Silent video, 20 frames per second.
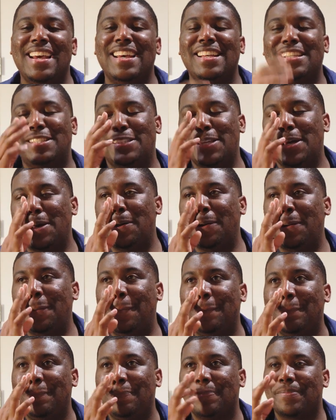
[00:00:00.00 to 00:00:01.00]

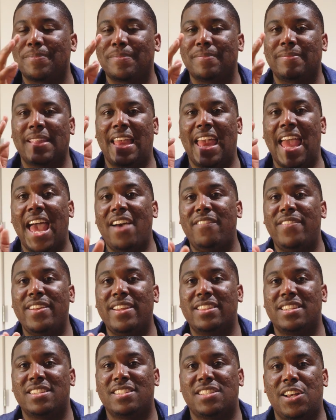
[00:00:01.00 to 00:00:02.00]
So
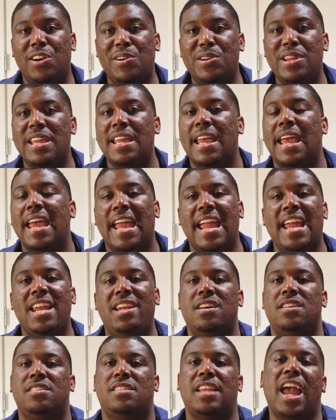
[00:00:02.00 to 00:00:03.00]
having the Sony, it
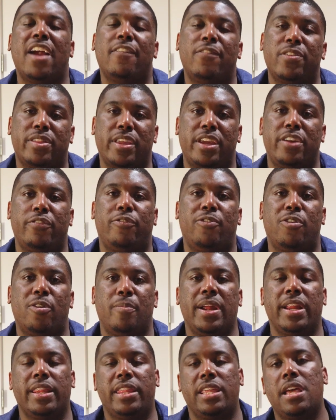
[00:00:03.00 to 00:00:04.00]
does everything for
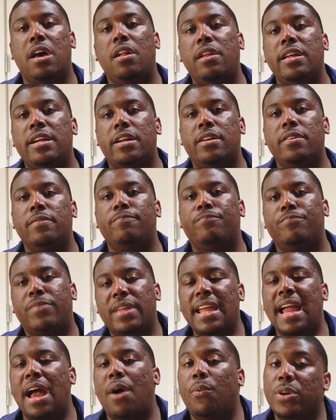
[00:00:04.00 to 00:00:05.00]
me. The only
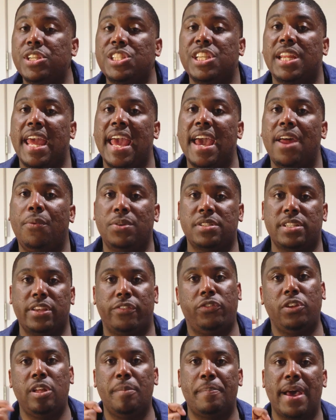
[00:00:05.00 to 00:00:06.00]
thing I wish it had was a
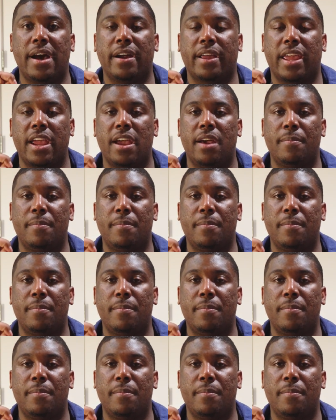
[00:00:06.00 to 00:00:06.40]
flip out